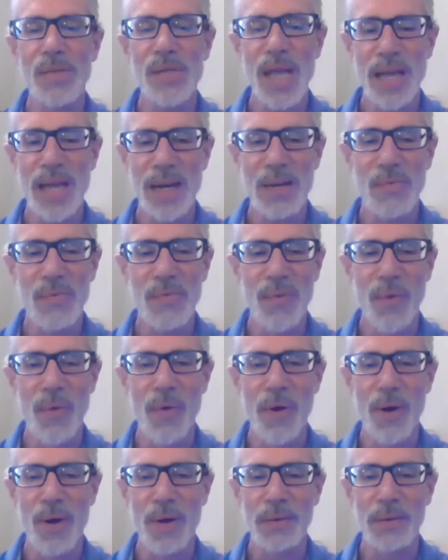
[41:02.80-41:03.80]
headed
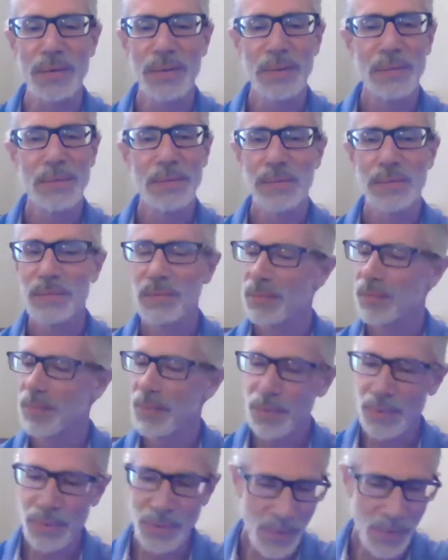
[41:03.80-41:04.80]
for
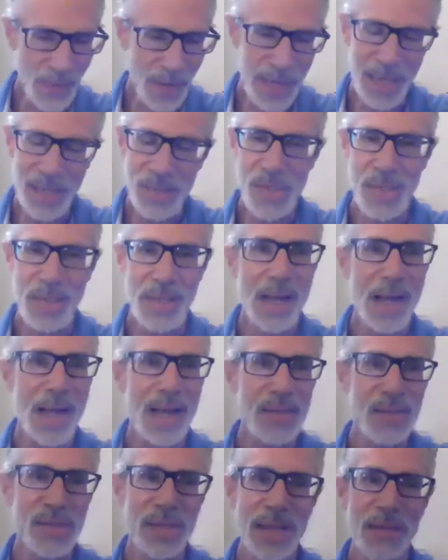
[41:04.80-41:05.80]
greatness at the
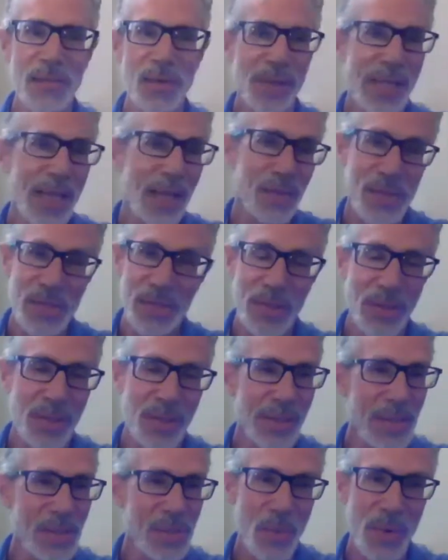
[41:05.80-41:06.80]
highest level. Kelton
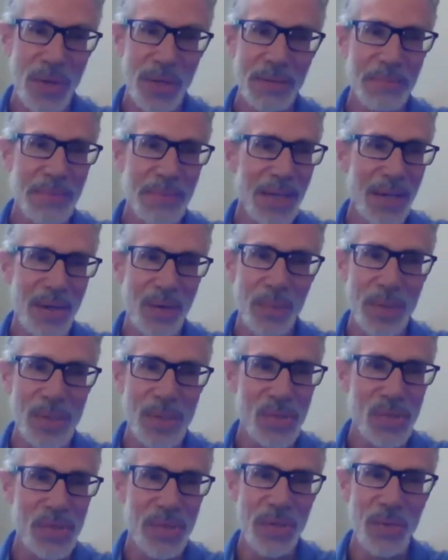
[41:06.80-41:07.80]
Cook is one. We
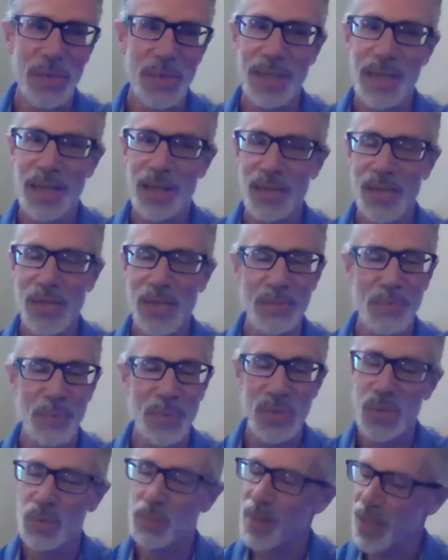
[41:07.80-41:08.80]
just knew that Kelton
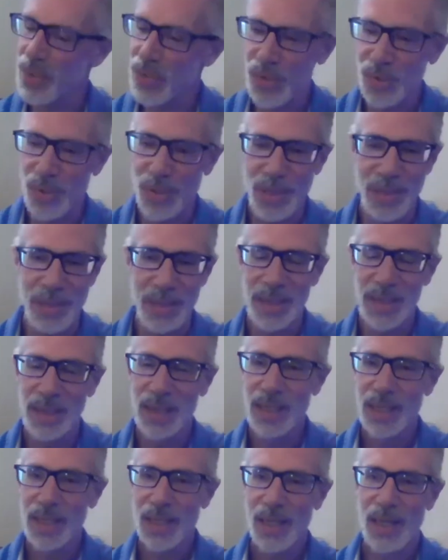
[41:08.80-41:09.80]
was special and
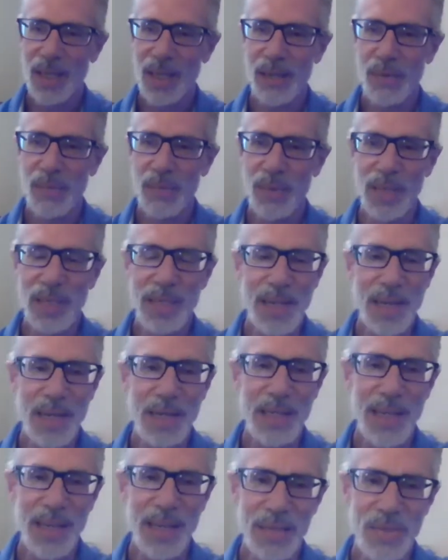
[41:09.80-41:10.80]
really
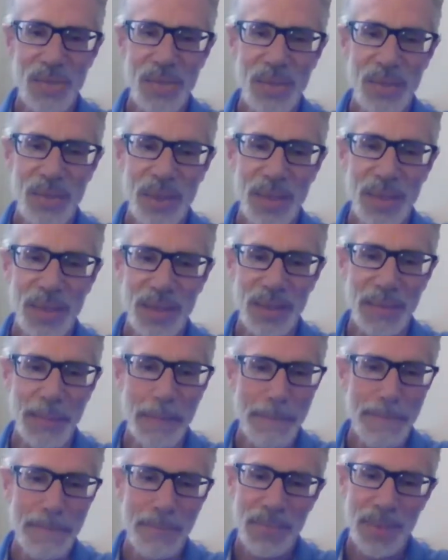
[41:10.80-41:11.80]
dedicated to it, and
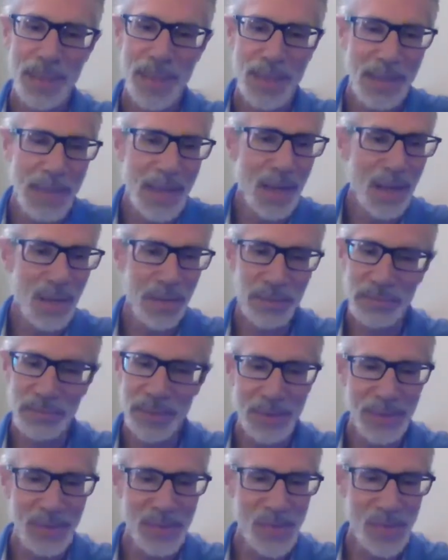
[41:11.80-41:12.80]
now
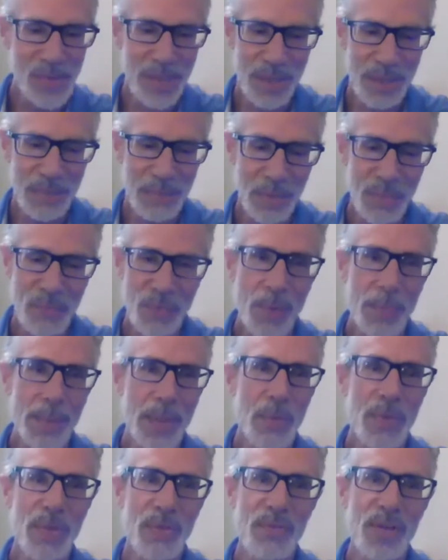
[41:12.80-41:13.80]
is
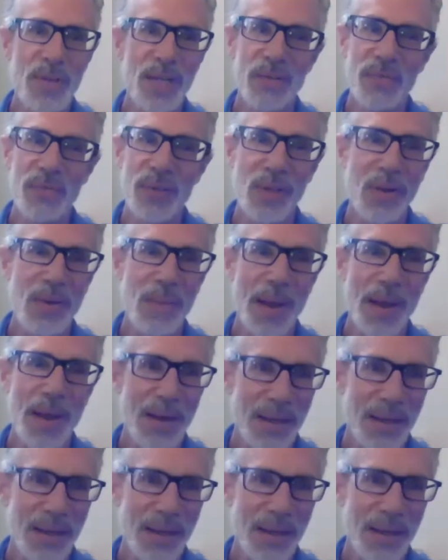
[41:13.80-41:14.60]
performing with the Vienna Philharmonic.